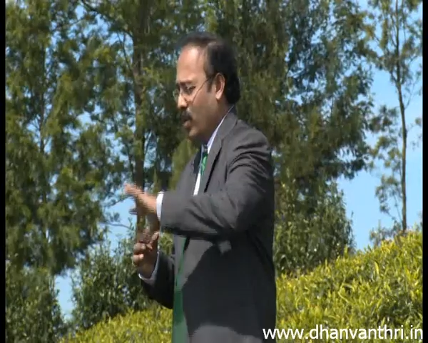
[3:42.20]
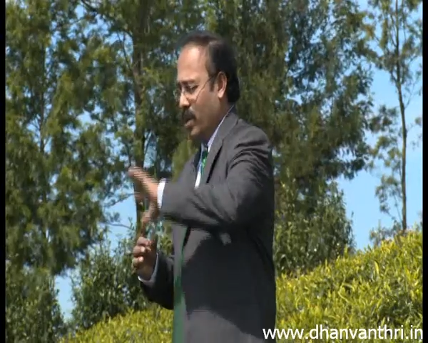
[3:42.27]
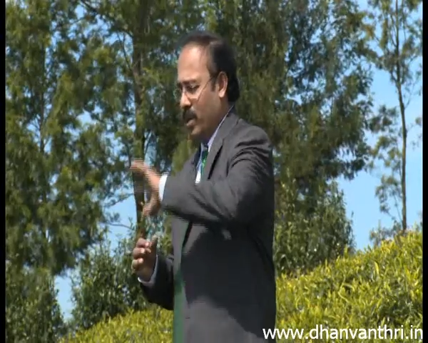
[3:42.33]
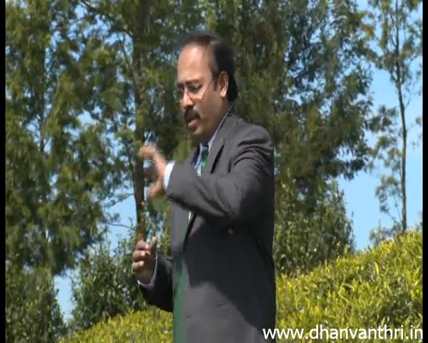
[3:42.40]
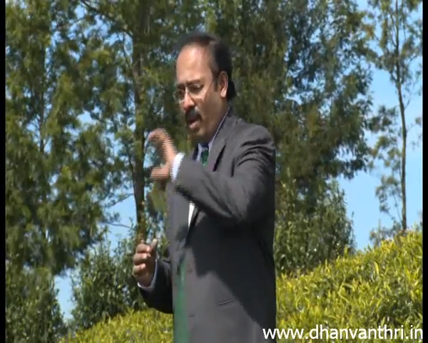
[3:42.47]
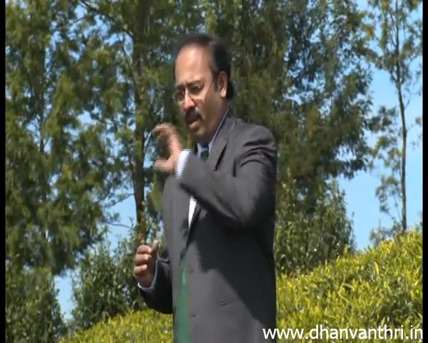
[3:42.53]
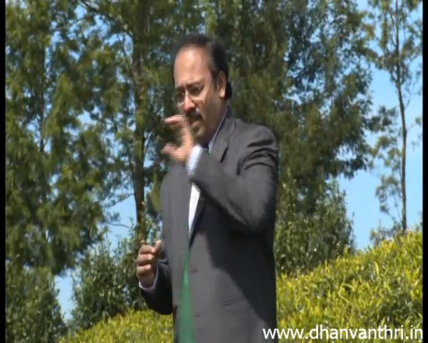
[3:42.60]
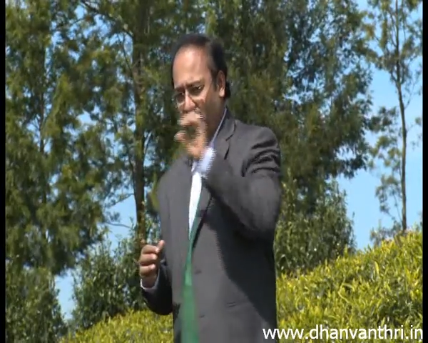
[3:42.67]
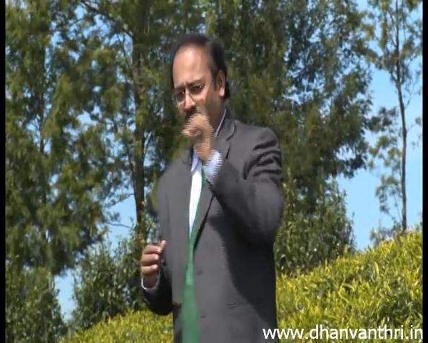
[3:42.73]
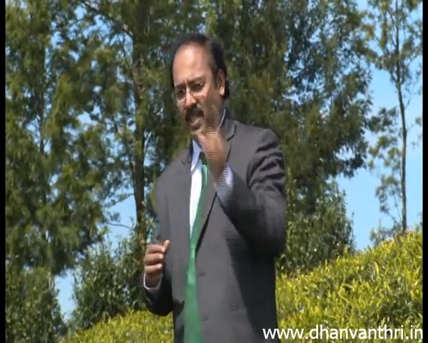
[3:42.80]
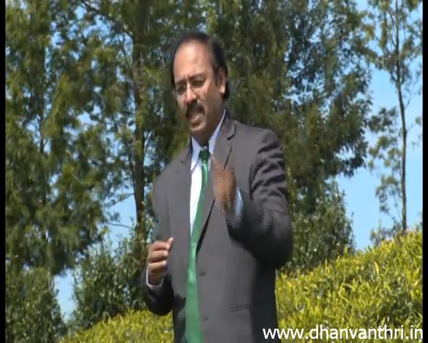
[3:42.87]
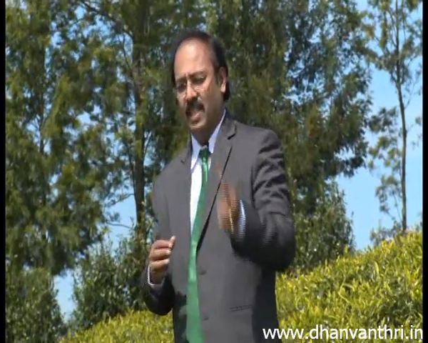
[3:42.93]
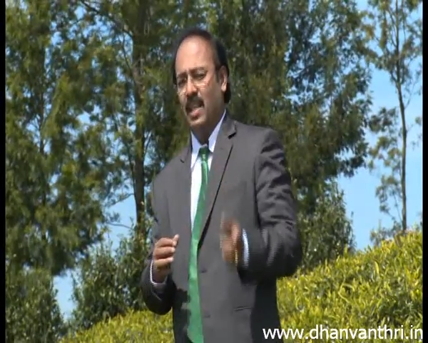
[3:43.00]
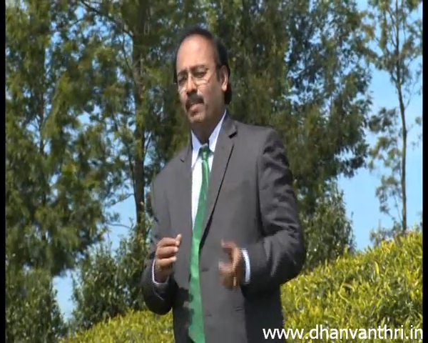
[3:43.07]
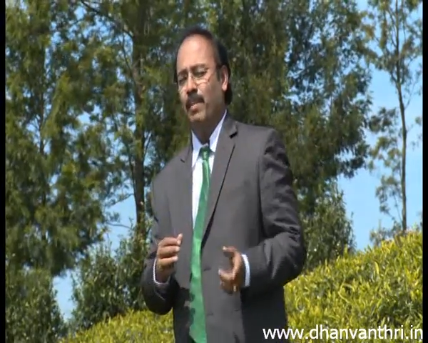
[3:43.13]
We have to
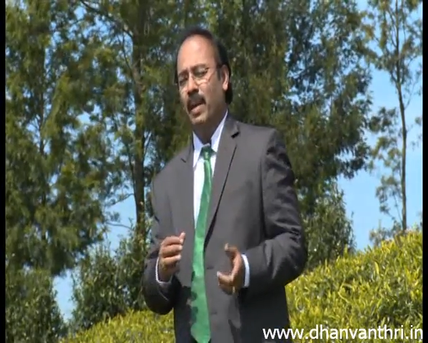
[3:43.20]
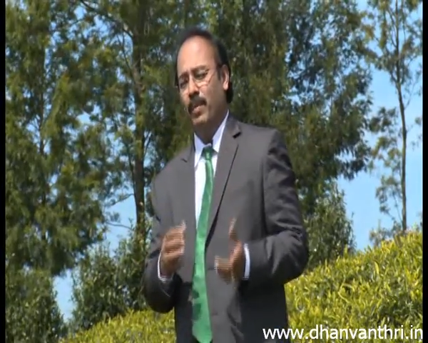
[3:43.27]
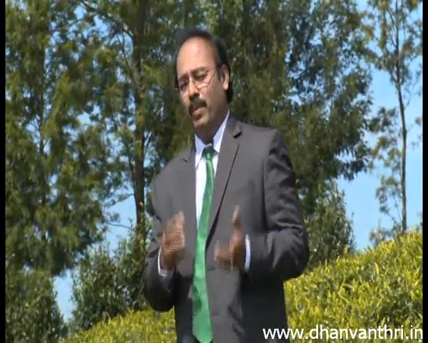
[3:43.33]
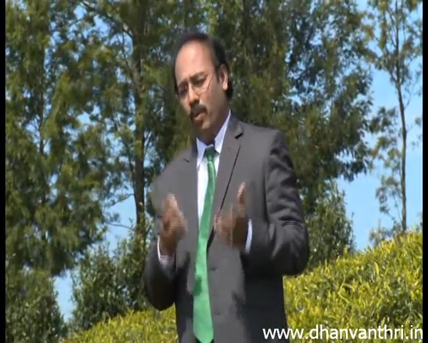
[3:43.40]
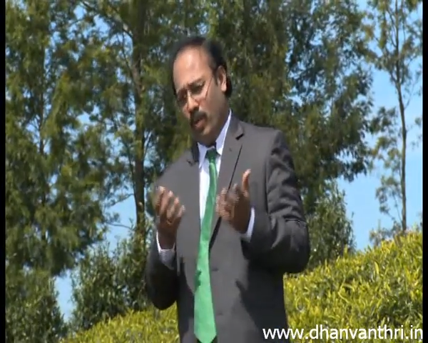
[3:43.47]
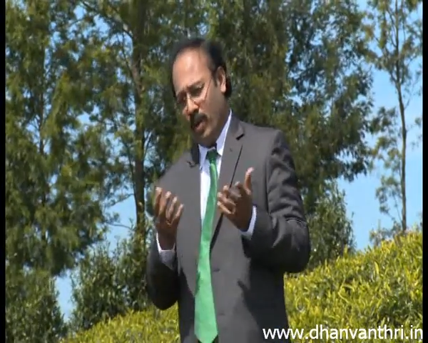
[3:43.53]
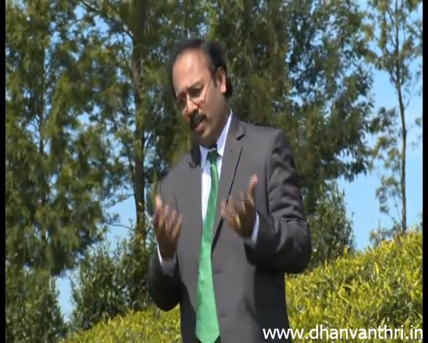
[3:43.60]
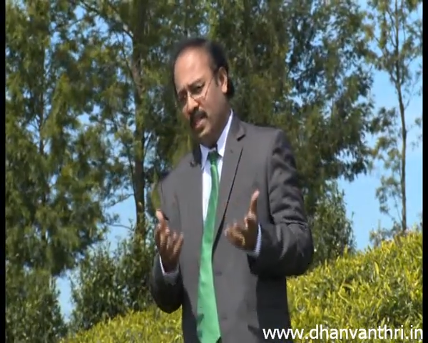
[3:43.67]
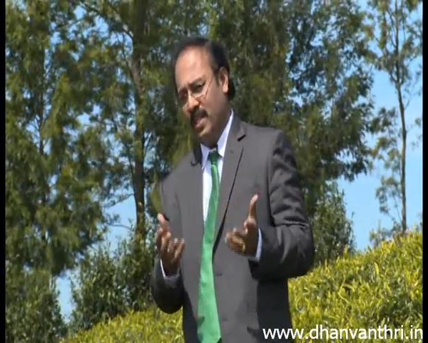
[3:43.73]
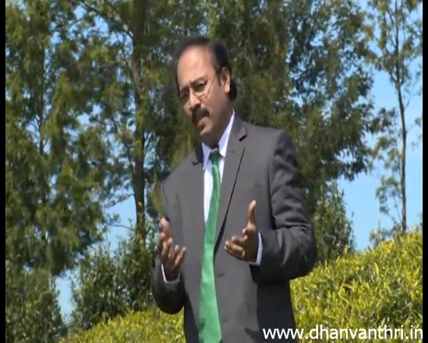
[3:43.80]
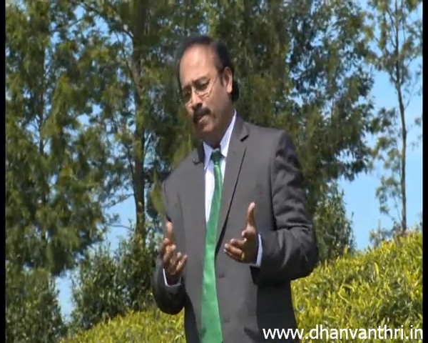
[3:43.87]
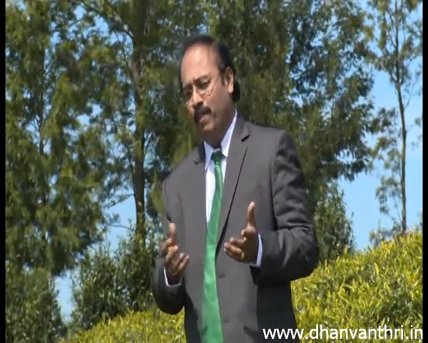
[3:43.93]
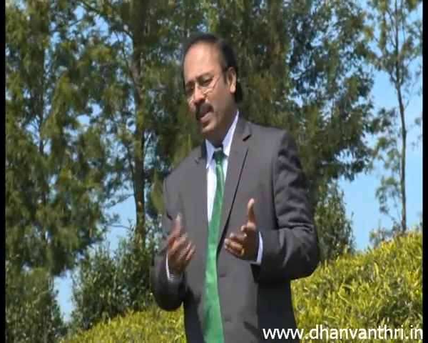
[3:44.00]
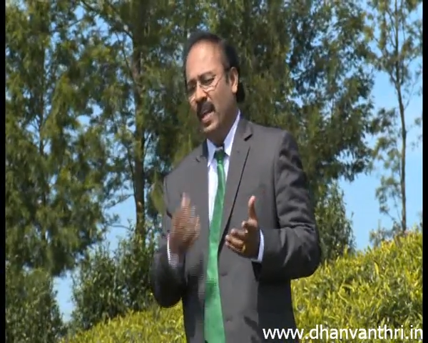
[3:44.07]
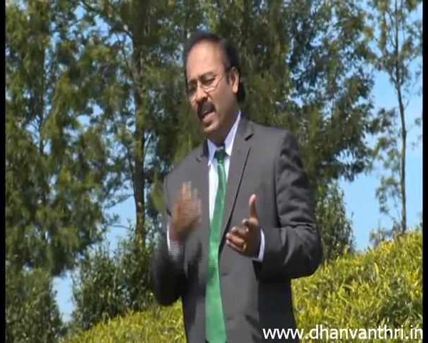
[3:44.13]
reduce the ama,
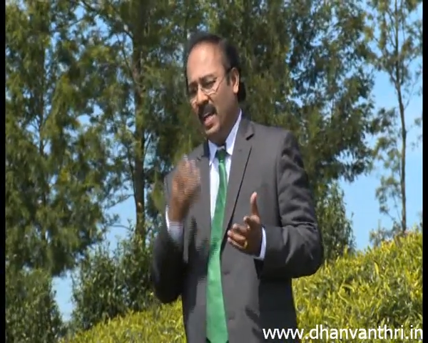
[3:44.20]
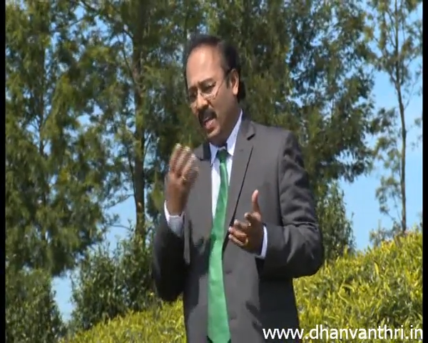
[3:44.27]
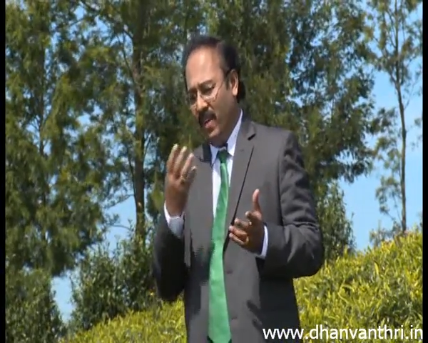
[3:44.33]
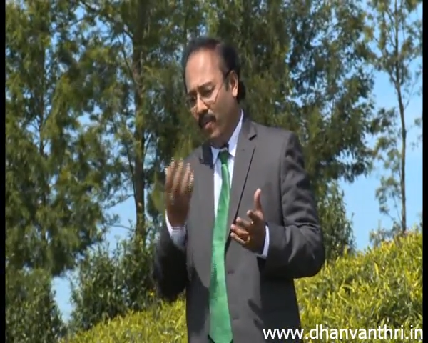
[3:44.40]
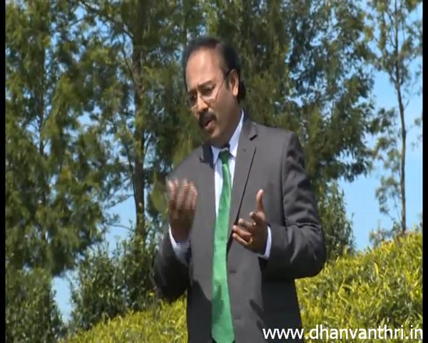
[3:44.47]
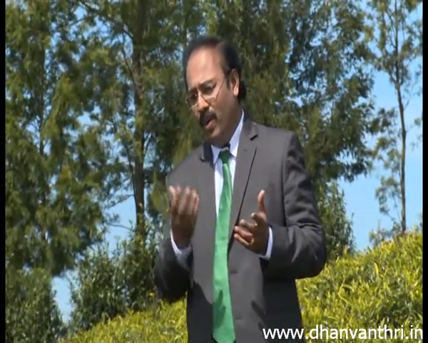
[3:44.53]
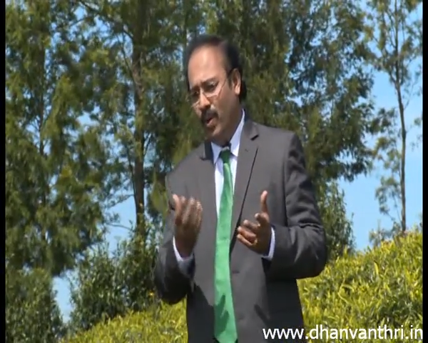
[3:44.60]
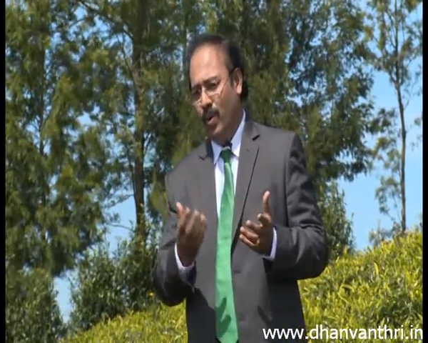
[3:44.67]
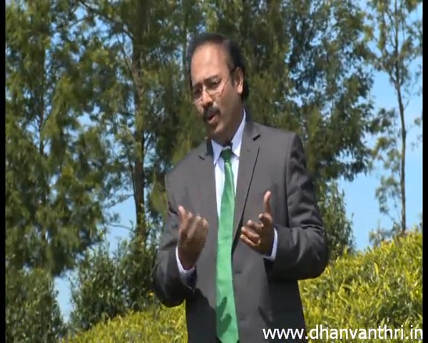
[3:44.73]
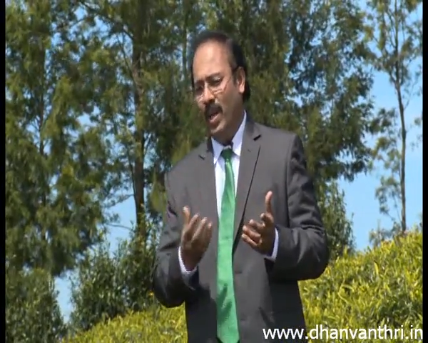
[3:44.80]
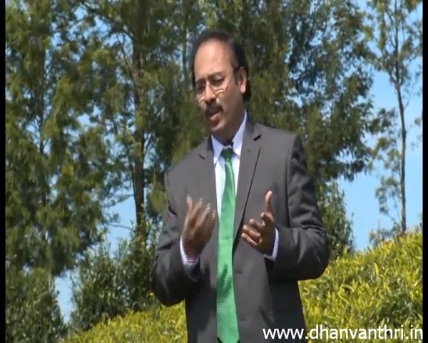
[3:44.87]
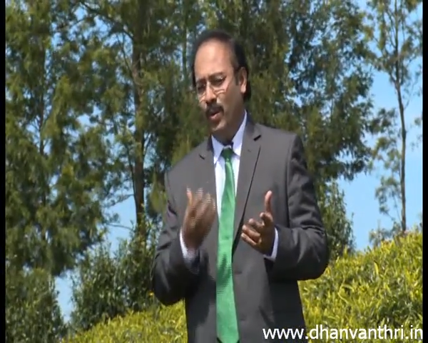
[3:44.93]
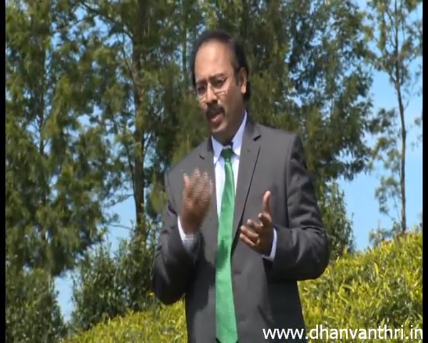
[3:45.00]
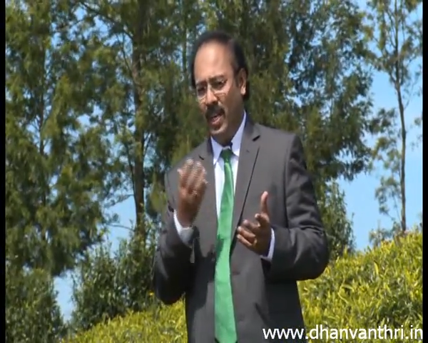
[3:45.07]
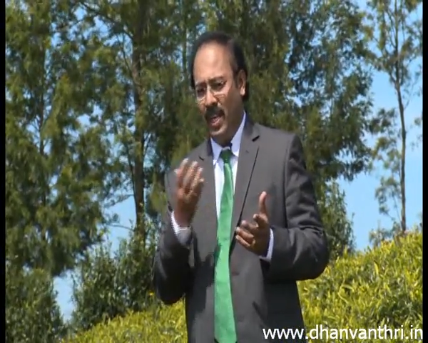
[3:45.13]
that is the toxins
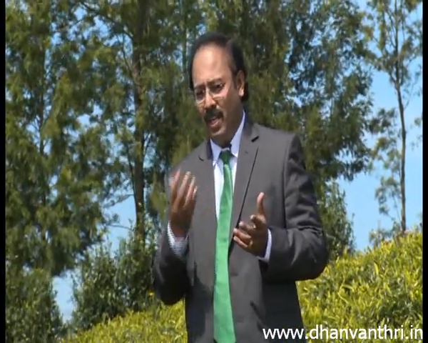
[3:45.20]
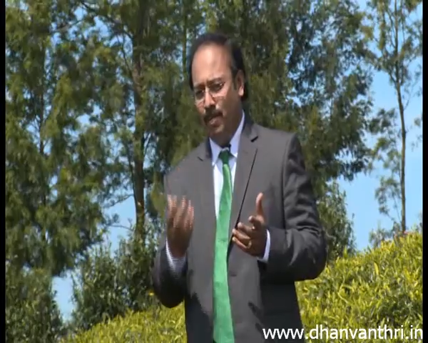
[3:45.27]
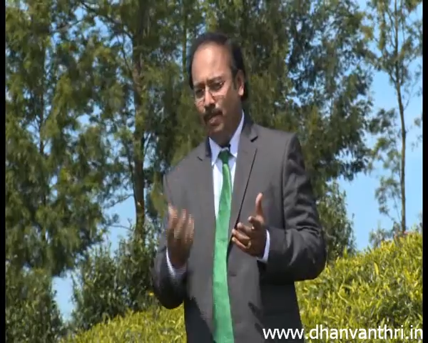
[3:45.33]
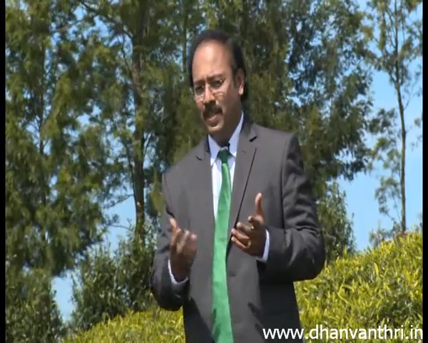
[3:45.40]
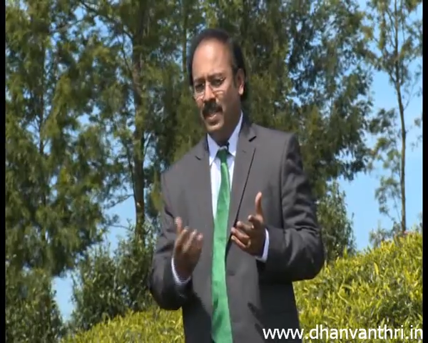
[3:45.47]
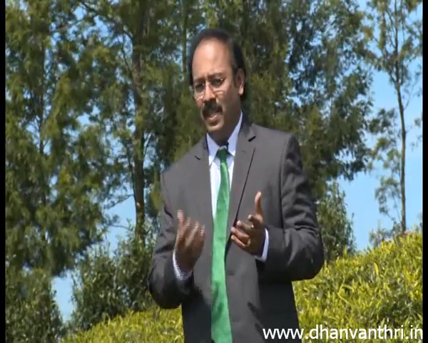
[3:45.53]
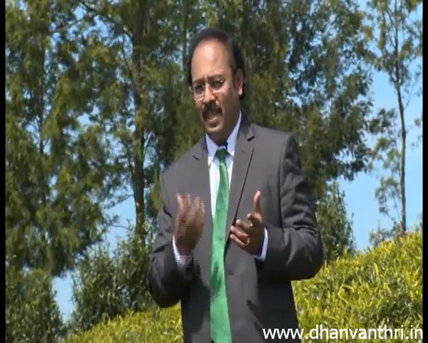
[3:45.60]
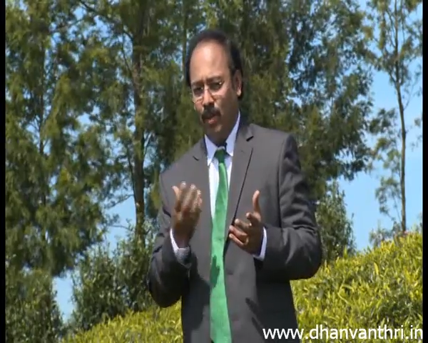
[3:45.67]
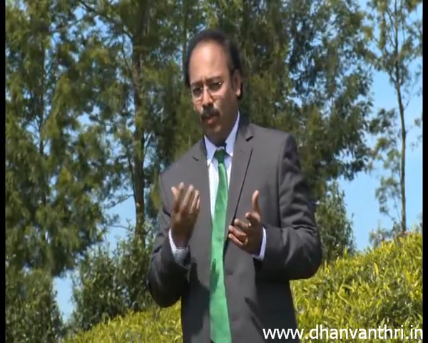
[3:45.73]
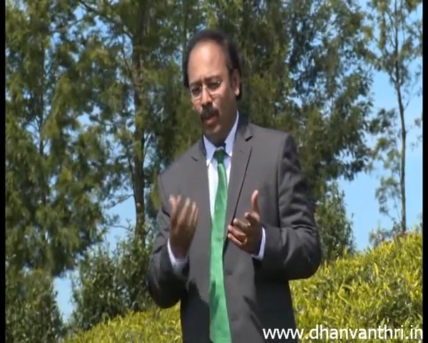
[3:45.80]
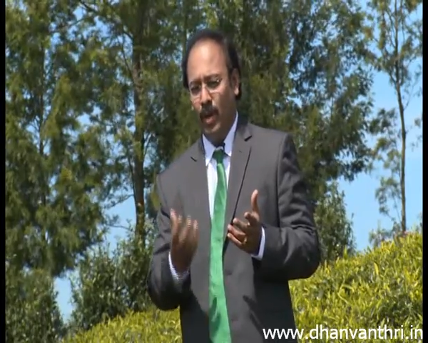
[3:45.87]
inside the body,